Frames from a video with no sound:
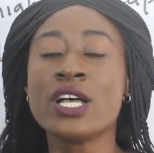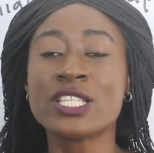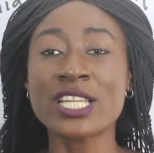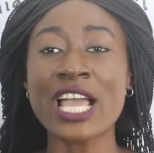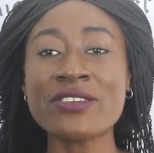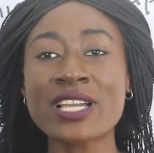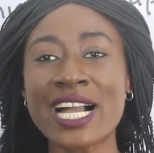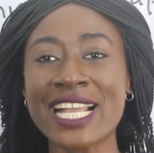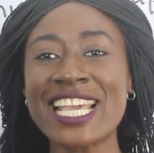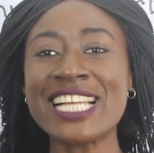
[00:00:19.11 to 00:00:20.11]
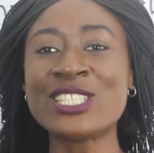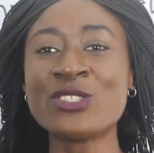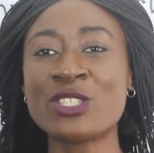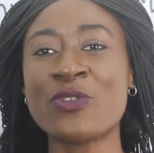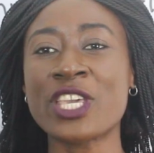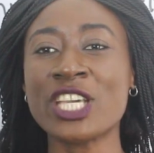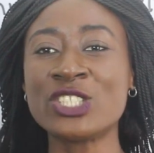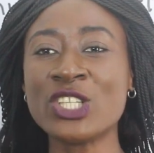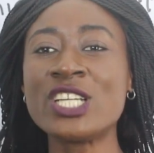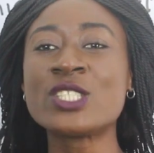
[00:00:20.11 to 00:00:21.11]
so that you can get
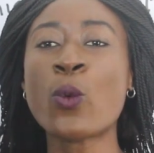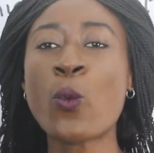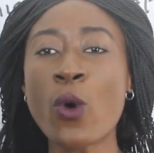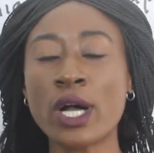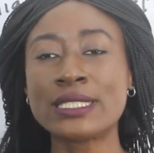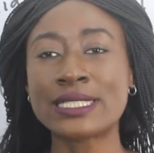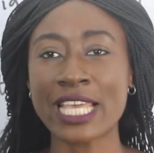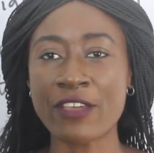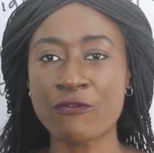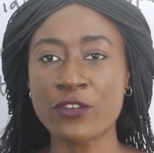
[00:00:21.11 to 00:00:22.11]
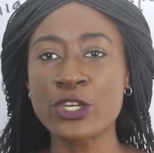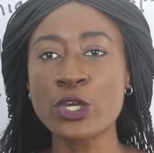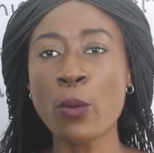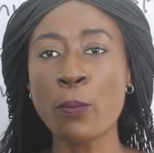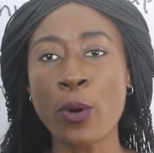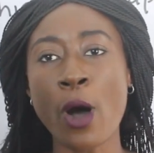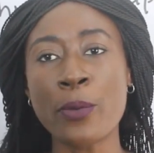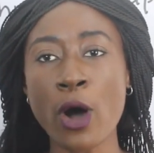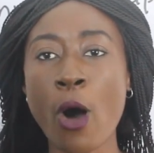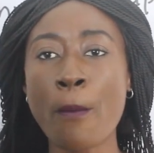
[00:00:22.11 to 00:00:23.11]
notifications once a video
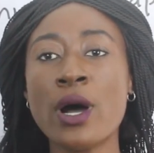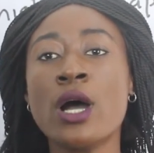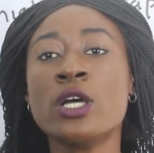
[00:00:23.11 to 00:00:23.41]
pop up.